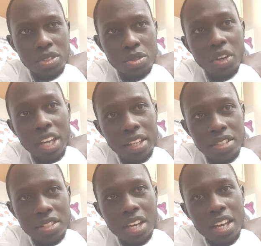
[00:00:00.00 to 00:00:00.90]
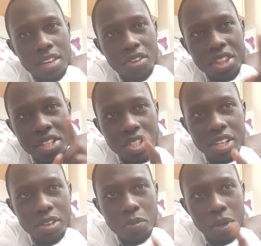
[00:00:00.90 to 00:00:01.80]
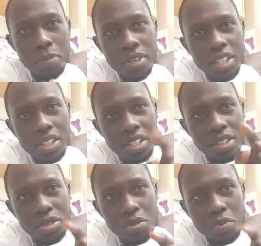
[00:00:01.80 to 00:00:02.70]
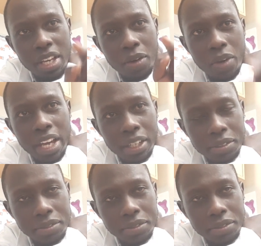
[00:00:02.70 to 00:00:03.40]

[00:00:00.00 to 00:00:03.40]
So Kenyans, even the general public, needs to be aware